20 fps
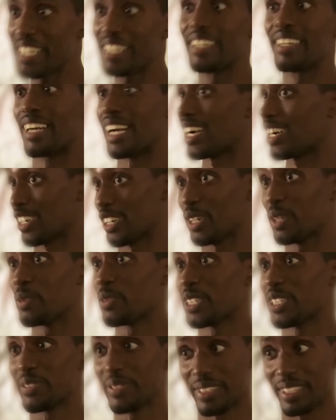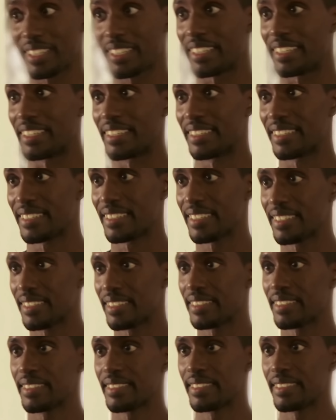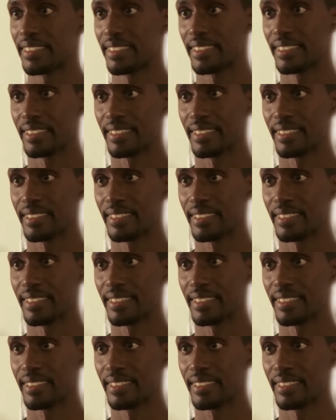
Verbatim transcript: here. I heard what you said. Yeah, because I just found that